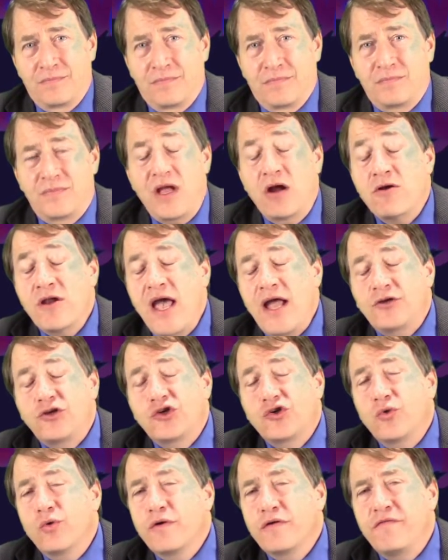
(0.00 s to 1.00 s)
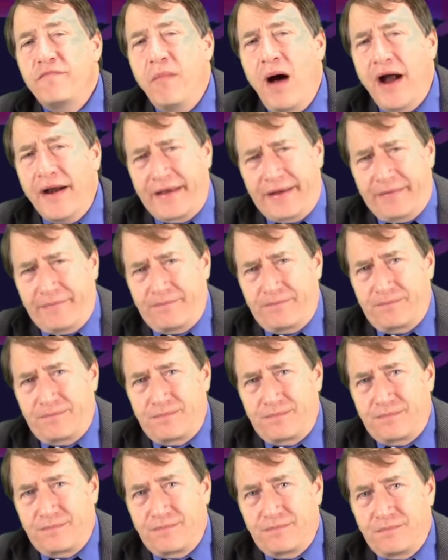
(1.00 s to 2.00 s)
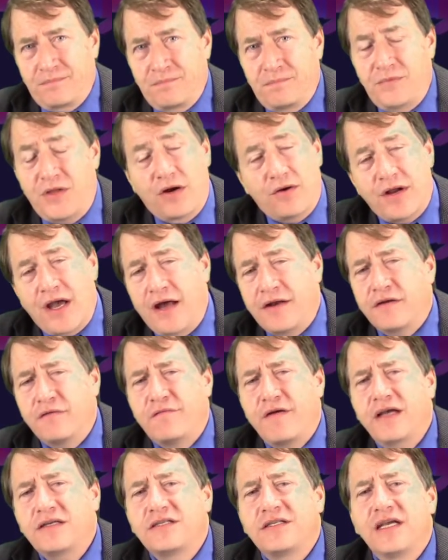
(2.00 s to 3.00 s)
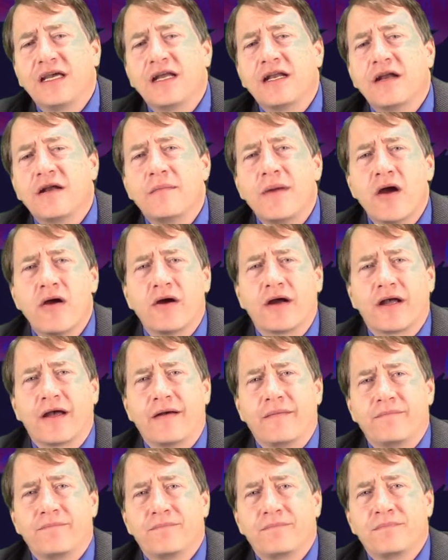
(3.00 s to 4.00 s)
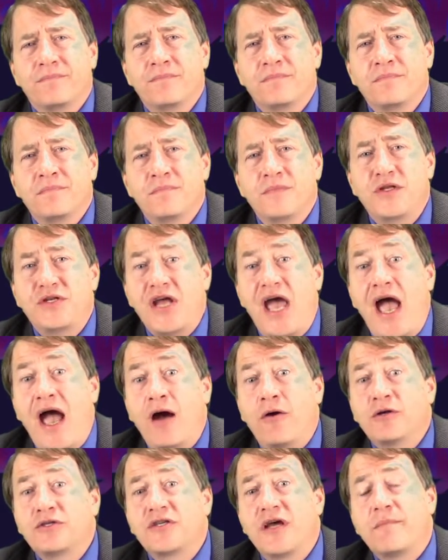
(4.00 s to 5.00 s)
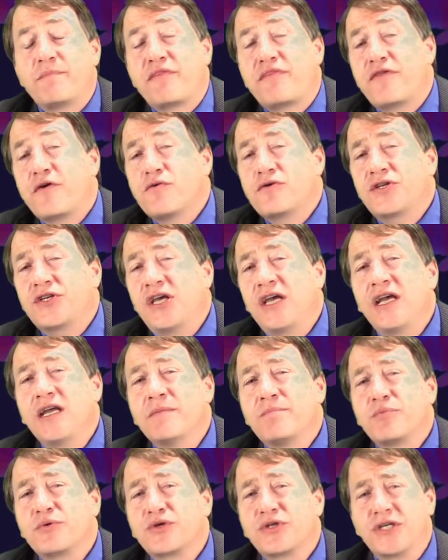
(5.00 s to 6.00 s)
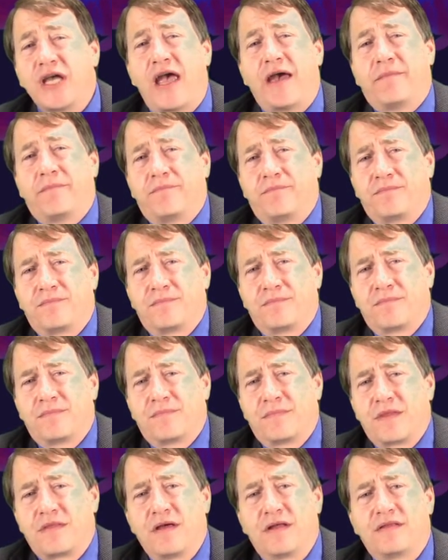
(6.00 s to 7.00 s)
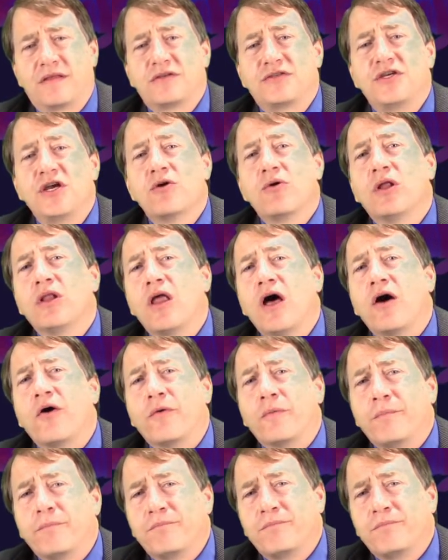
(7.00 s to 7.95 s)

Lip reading: They're not short of money. They're not investing it in America. The Dow is up 13%, I think this year alone.